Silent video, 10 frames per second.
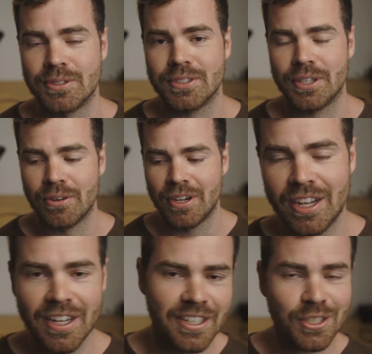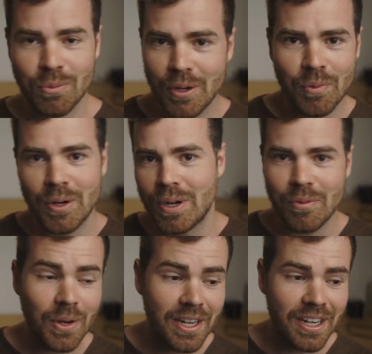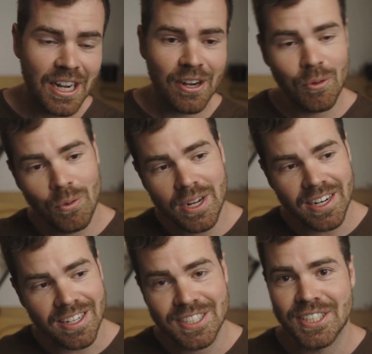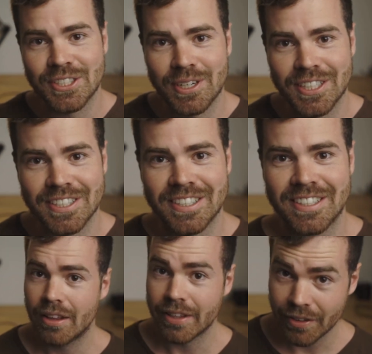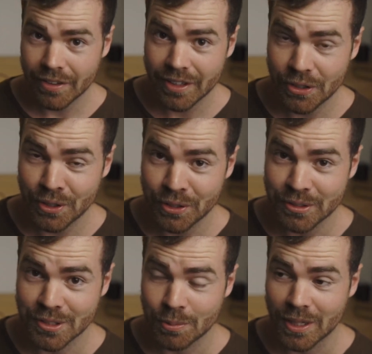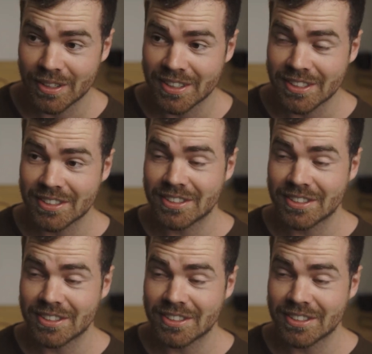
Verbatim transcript: So it's a win-win-win-win-win situation. The other thing you can do as well is